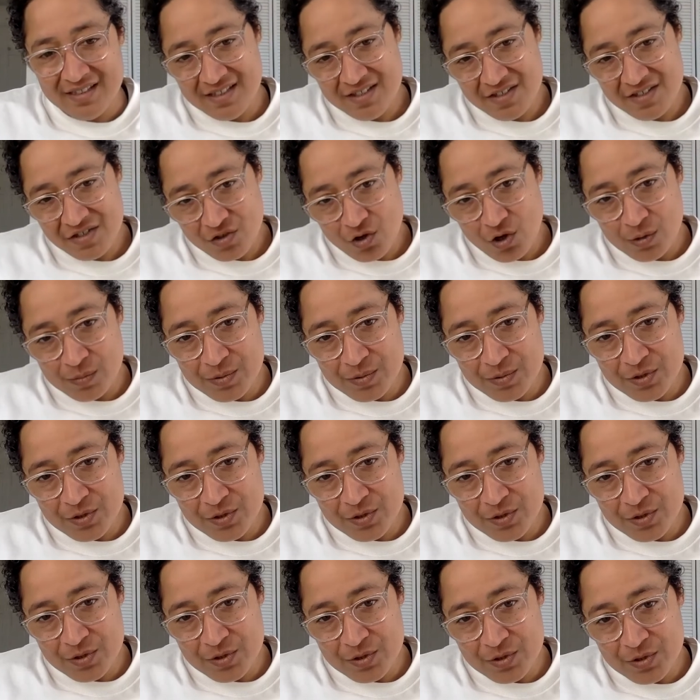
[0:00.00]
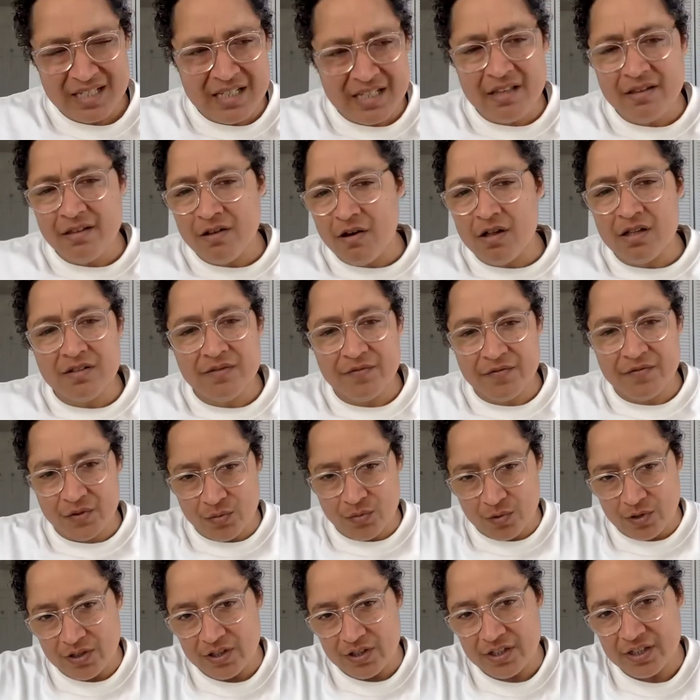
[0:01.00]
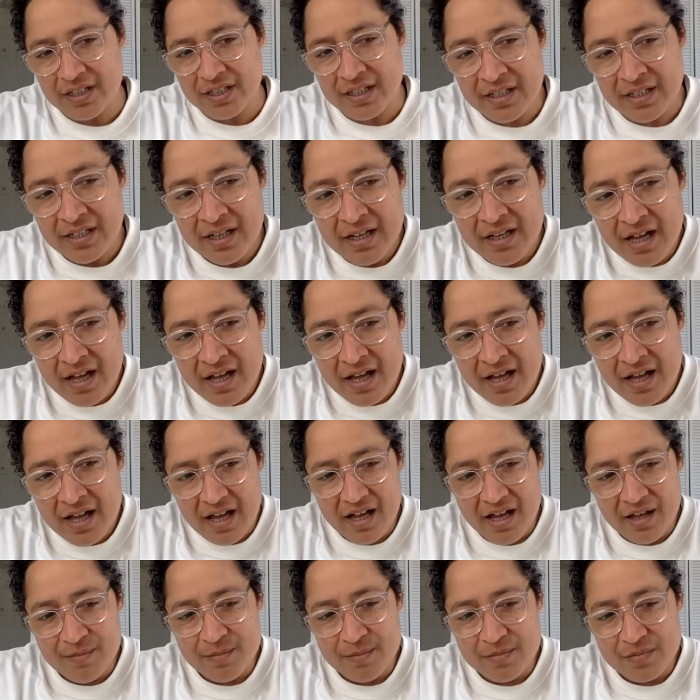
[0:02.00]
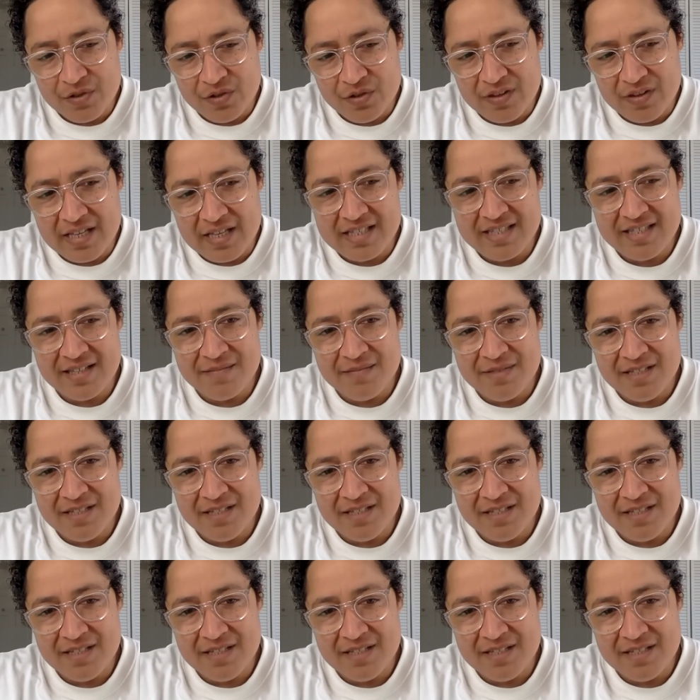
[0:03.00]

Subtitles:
within the sculptures and in all of the work.